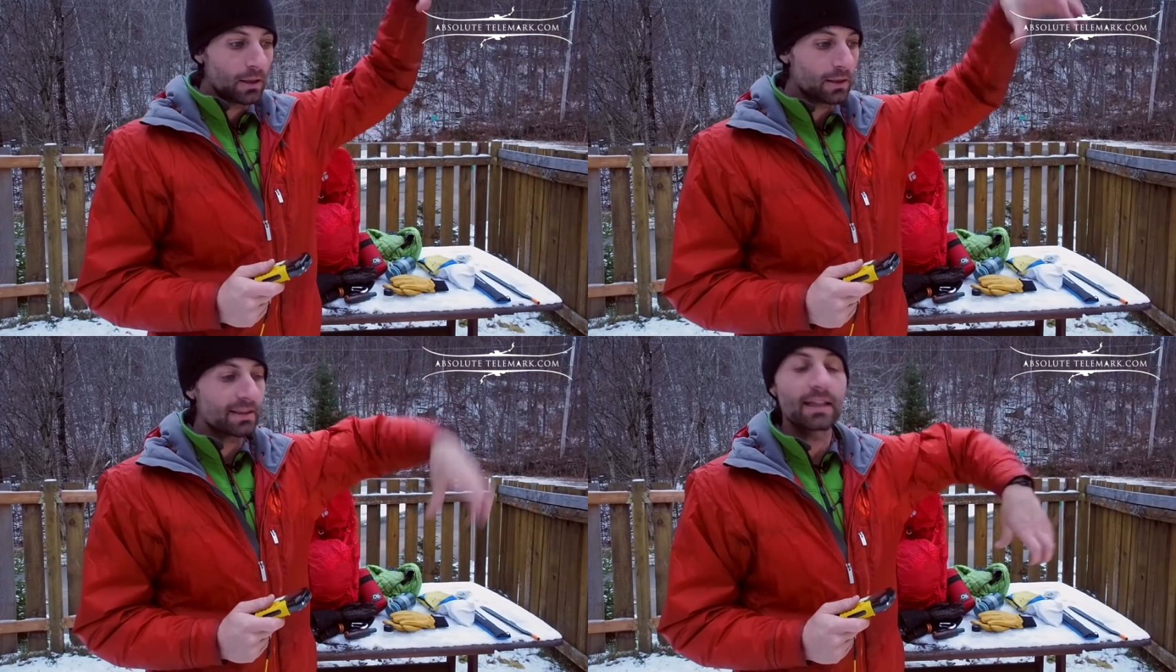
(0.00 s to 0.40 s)

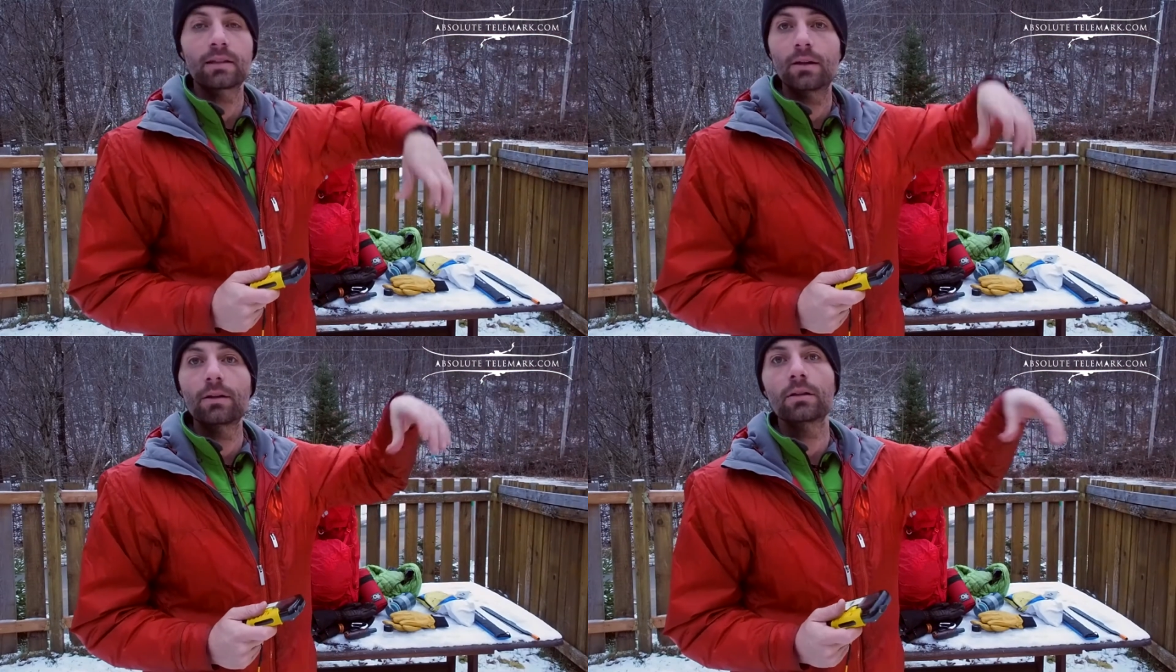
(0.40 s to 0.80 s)
the
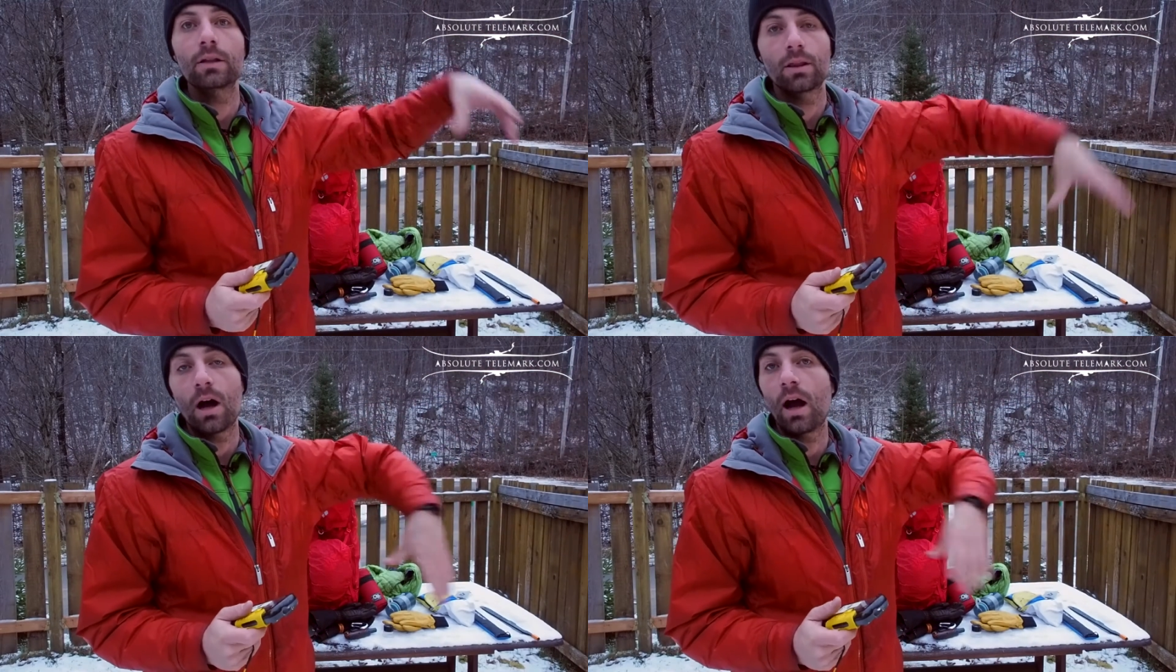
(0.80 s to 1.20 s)
signal
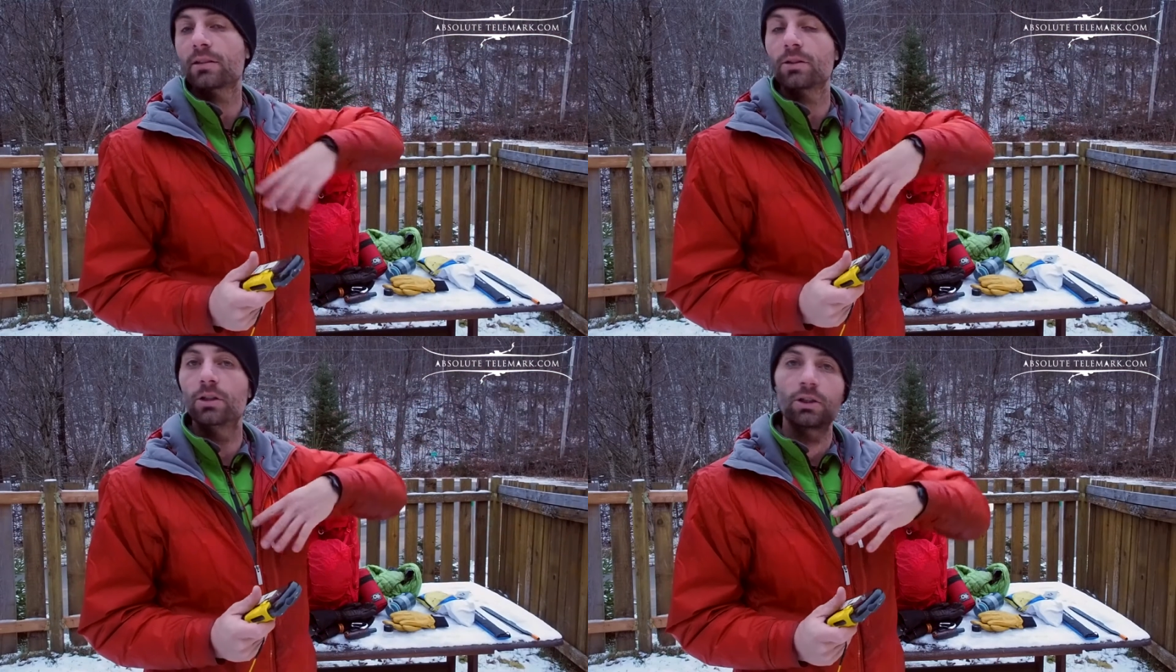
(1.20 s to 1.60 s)

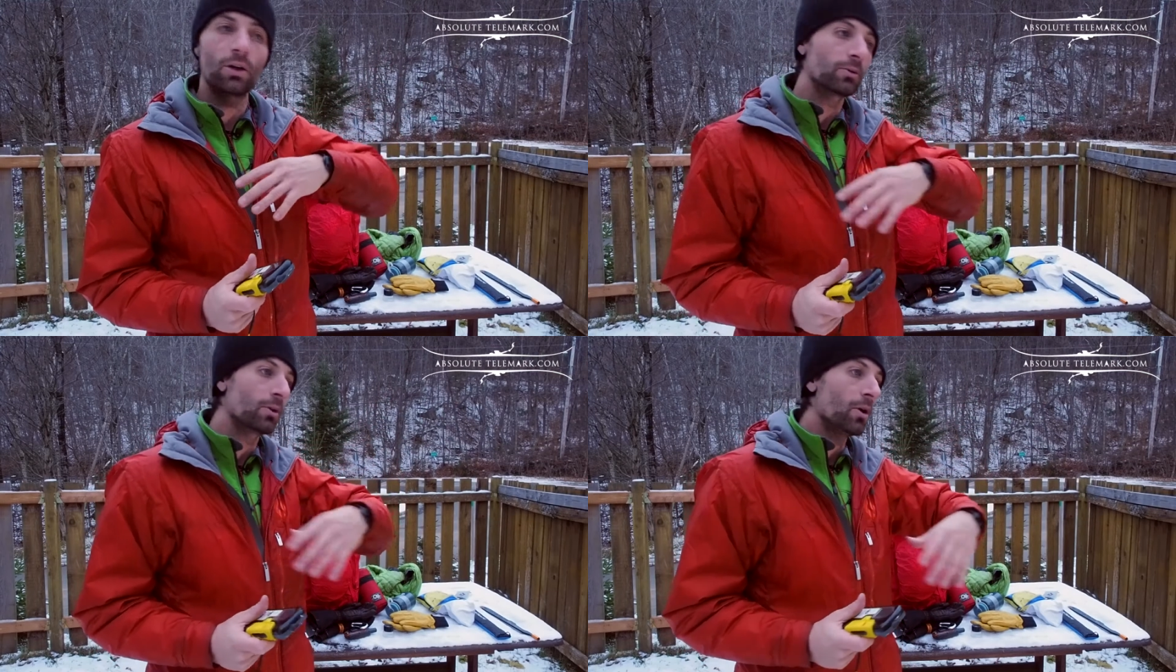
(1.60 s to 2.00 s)
locked, so you
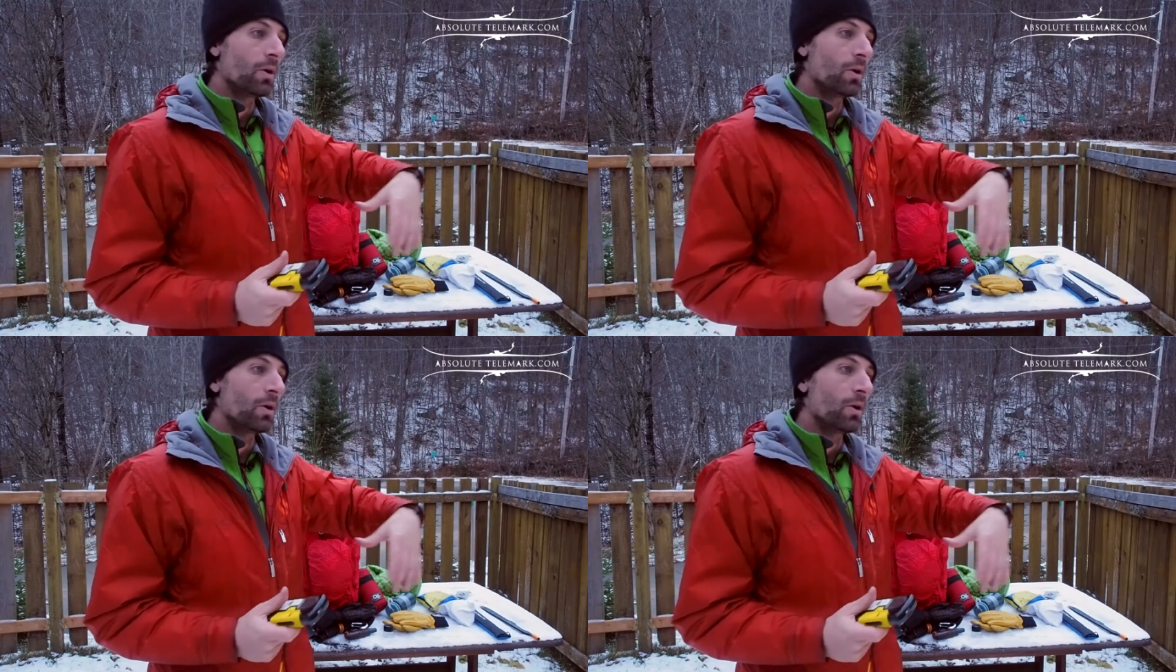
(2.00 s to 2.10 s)
don't